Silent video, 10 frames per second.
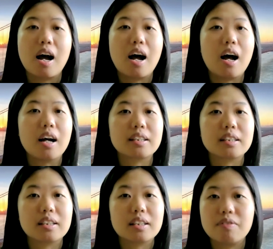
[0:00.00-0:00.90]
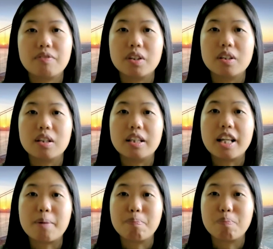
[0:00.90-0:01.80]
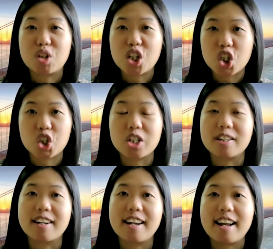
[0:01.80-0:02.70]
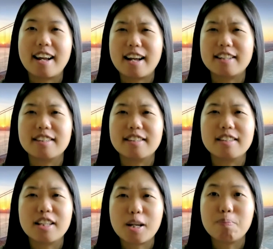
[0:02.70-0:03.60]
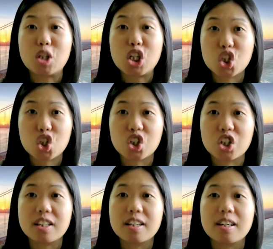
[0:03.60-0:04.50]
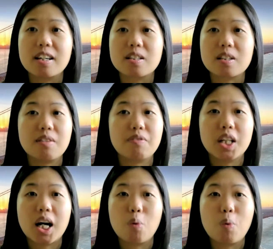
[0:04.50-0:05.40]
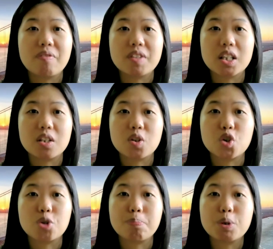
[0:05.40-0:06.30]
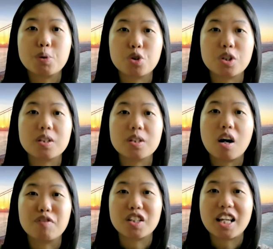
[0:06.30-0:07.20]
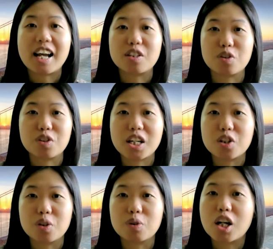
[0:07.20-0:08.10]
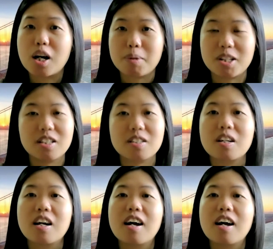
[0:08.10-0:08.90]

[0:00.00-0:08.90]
are given the name teacher, and the name teacher is given out with the distributions of the educational commodities.